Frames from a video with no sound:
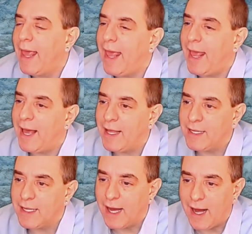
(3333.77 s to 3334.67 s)

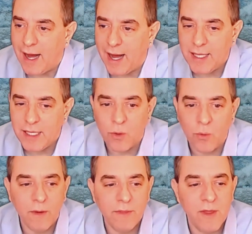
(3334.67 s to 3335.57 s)
And,
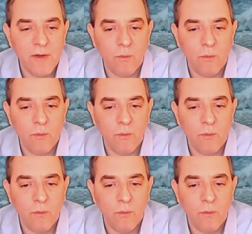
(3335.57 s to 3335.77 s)
that